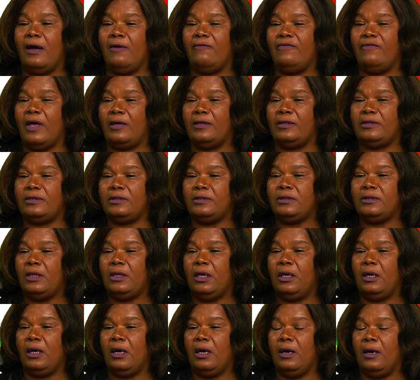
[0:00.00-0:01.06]
have that
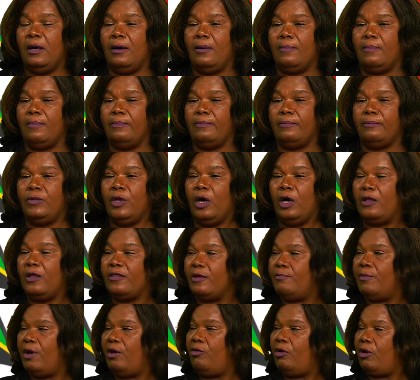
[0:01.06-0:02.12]
North
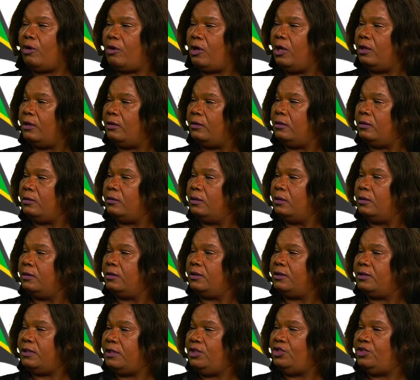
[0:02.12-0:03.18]
American
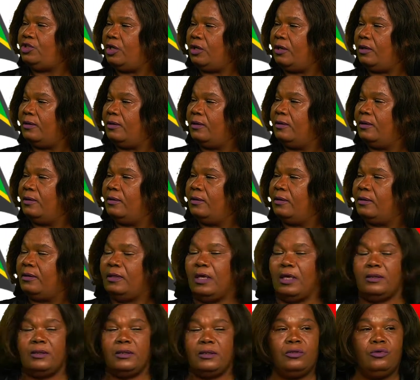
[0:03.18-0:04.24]
teaching
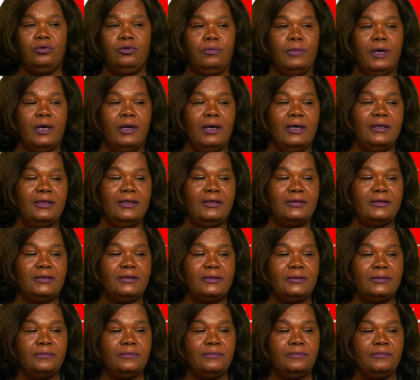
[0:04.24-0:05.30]
that Cuba is
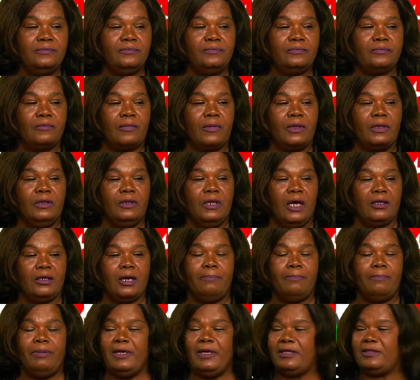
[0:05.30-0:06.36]
not
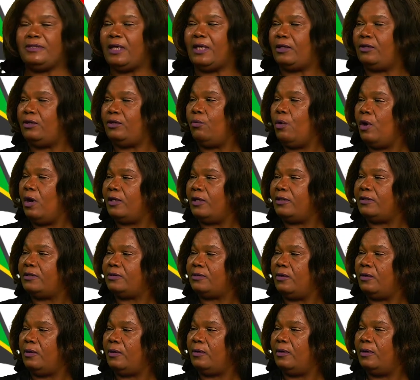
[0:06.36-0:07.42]
a place that you want to
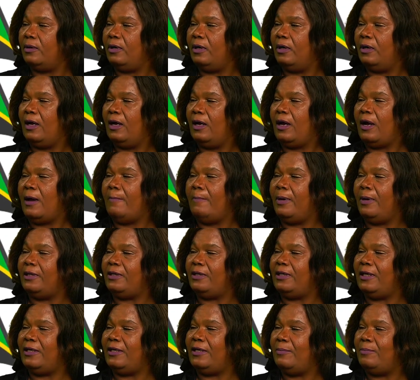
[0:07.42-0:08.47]
go.
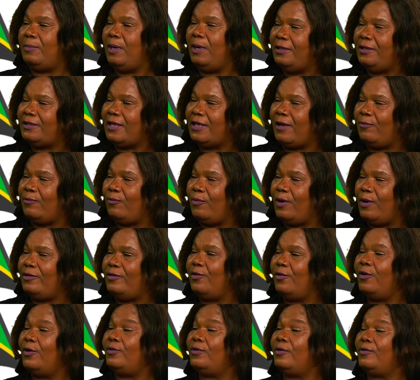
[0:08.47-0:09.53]
But in the meantime, when
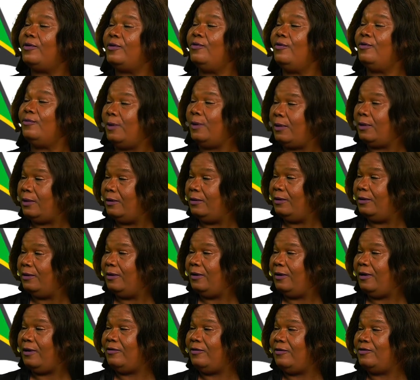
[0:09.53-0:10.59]
you go to Cuba,
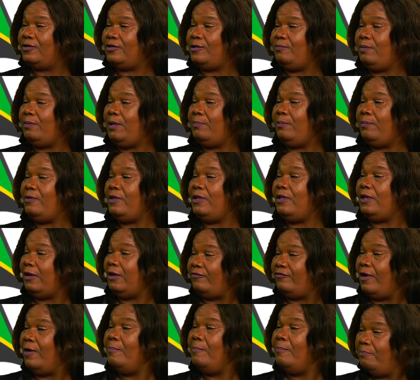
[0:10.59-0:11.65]
you see people there
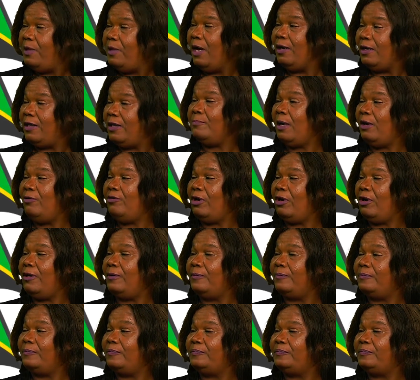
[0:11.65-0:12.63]
from North America.